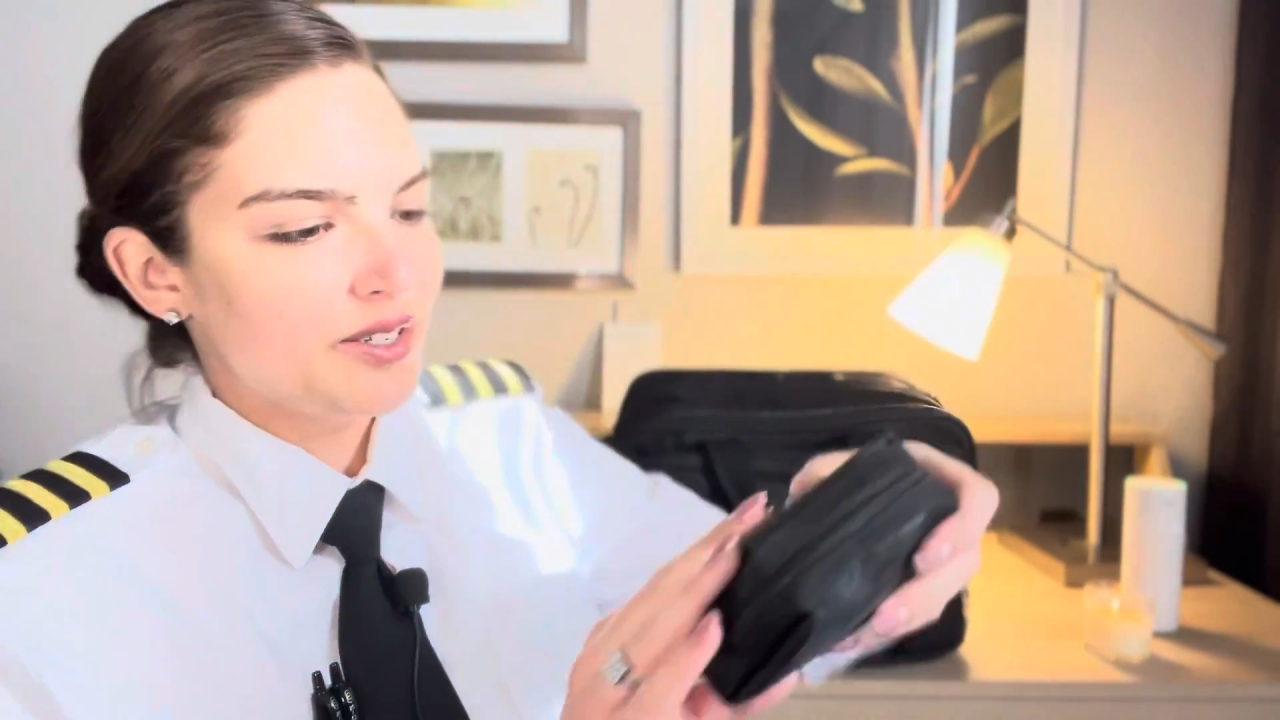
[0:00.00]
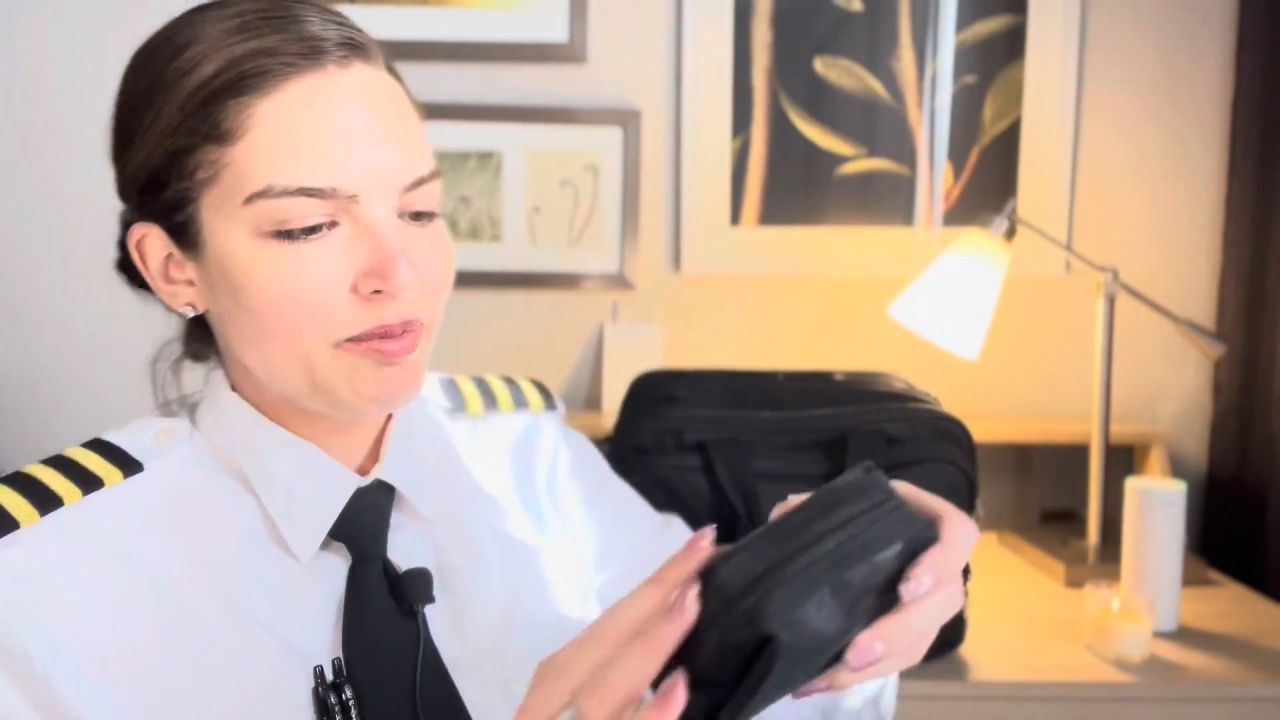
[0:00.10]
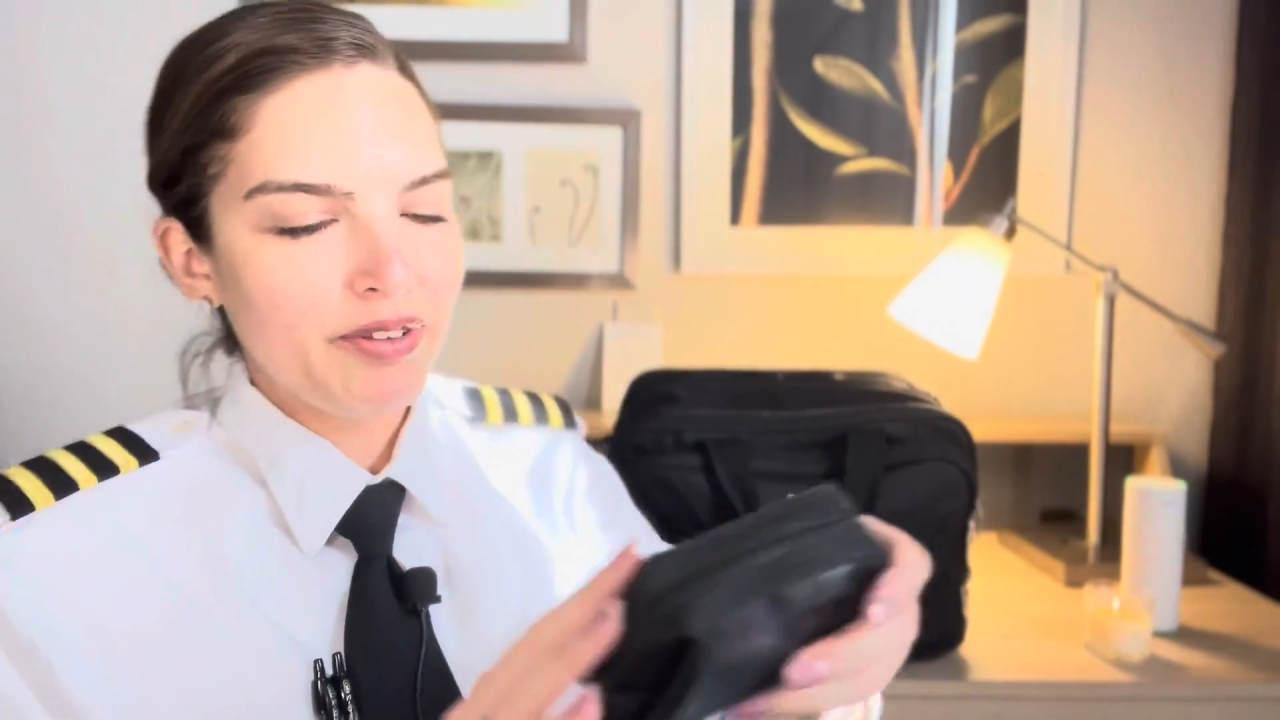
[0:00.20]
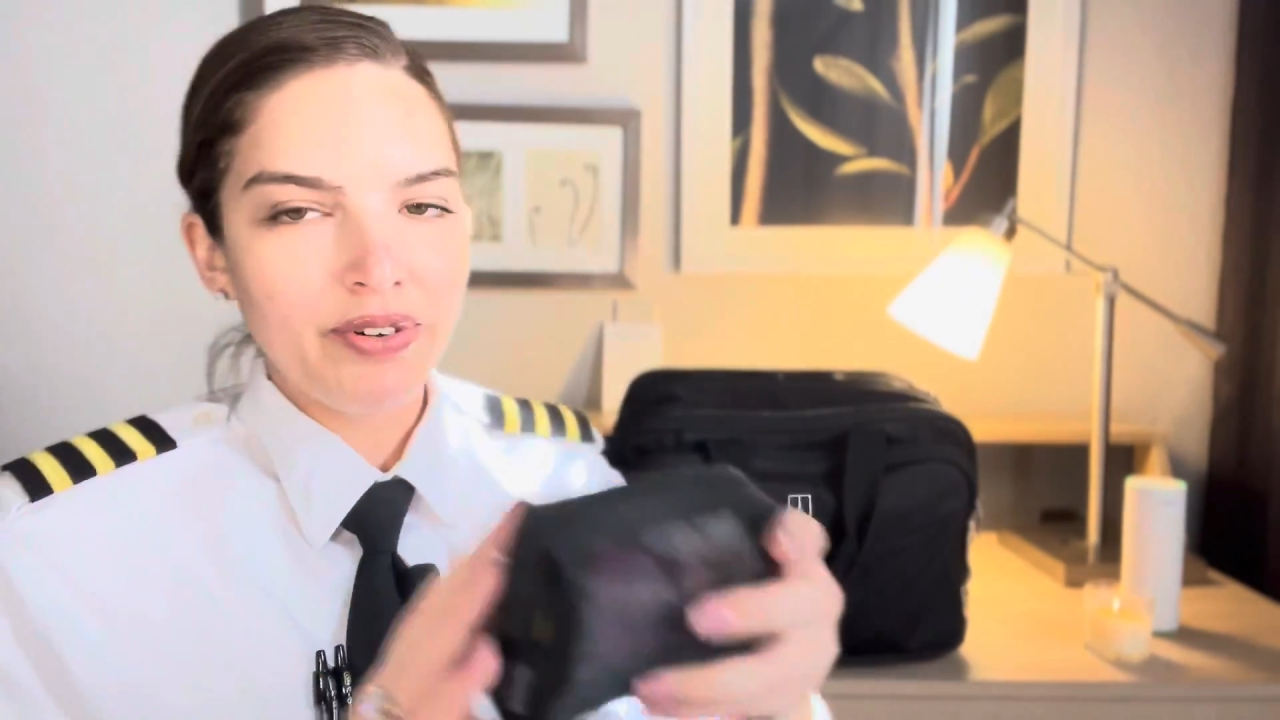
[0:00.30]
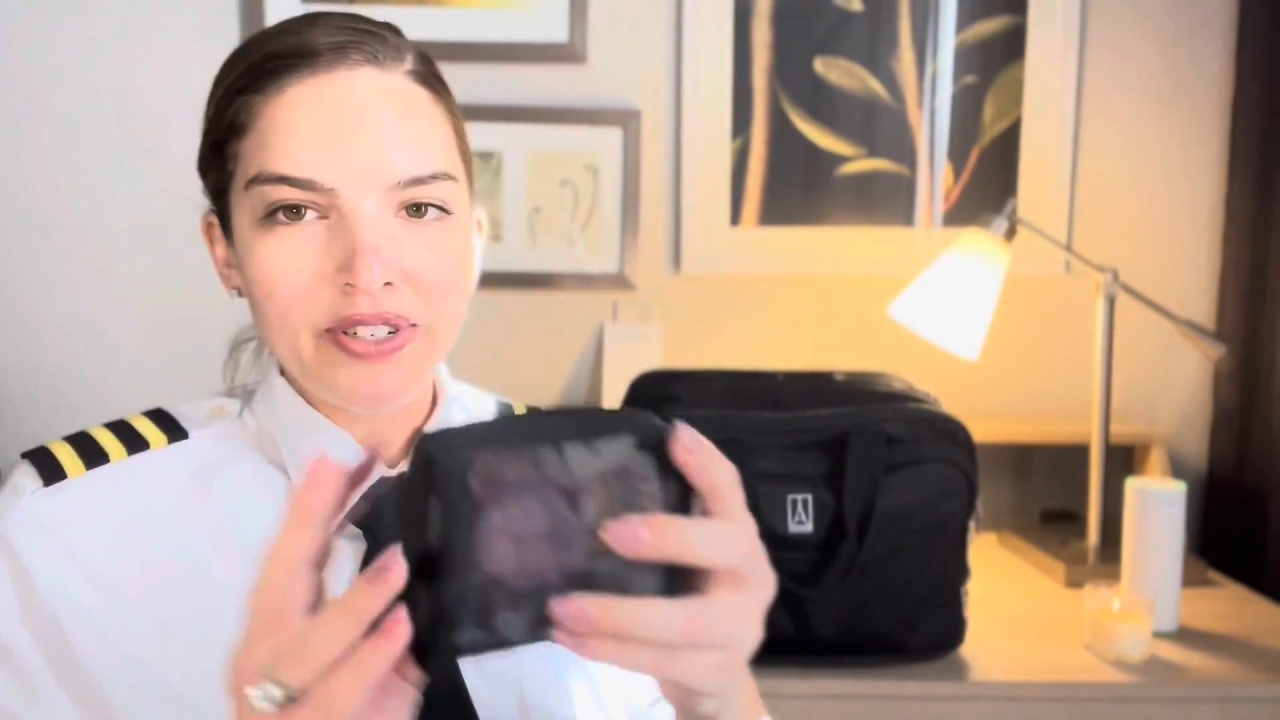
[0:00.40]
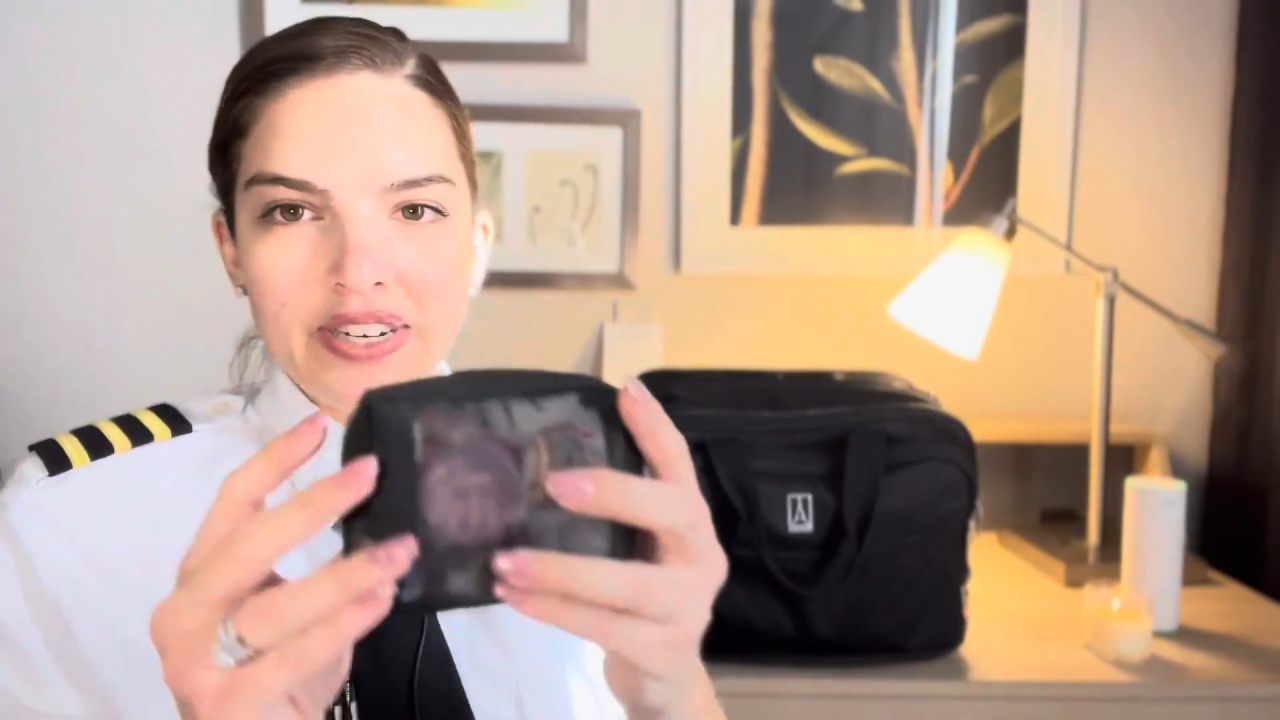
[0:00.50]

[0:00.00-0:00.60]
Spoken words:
my first